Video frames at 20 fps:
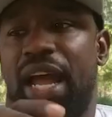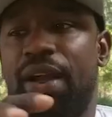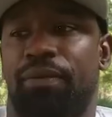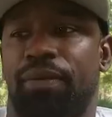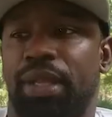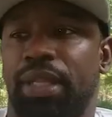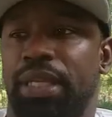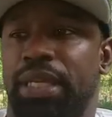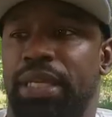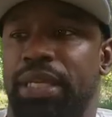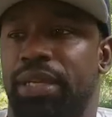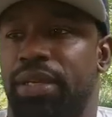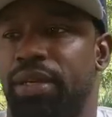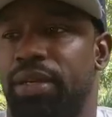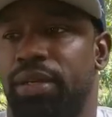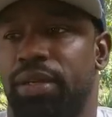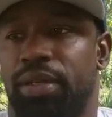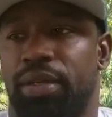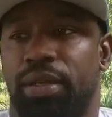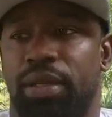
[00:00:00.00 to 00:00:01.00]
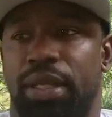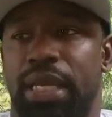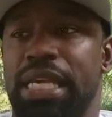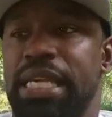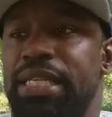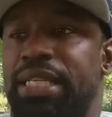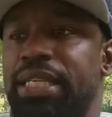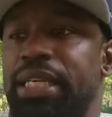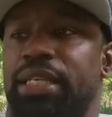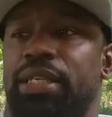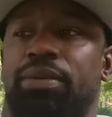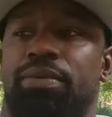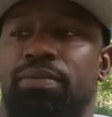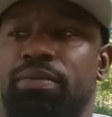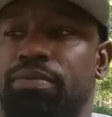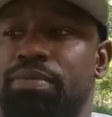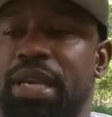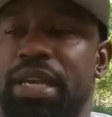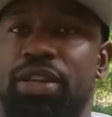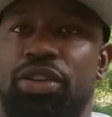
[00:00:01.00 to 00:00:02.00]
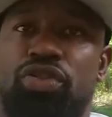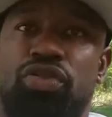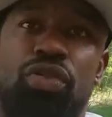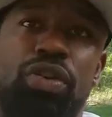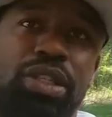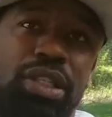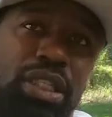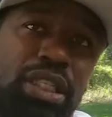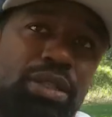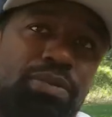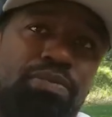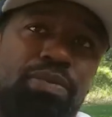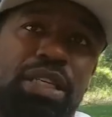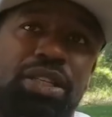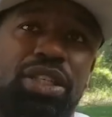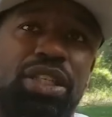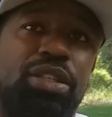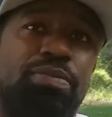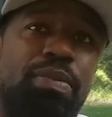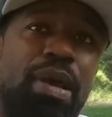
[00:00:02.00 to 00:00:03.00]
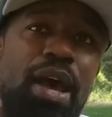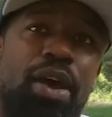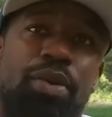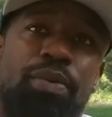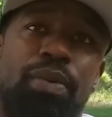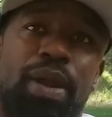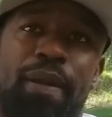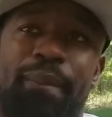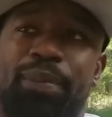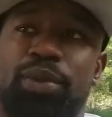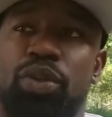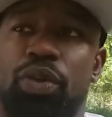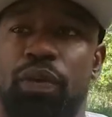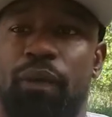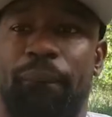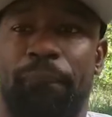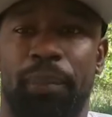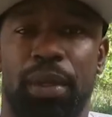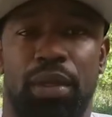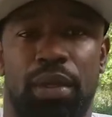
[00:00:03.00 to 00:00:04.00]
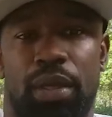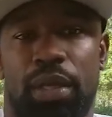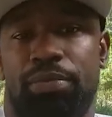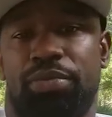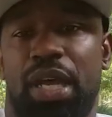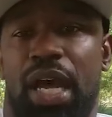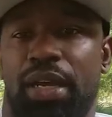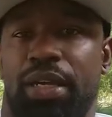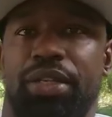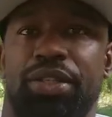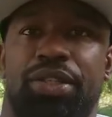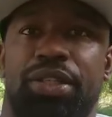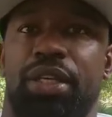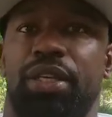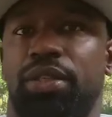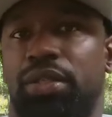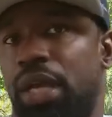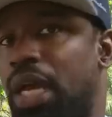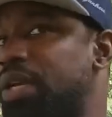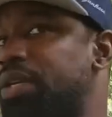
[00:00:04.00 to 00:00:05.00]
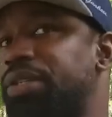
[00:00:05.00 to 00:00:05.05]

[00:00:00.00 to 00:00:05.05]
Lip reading: really, he's just being a choice. It's just battle rap. So him talking shit, cool.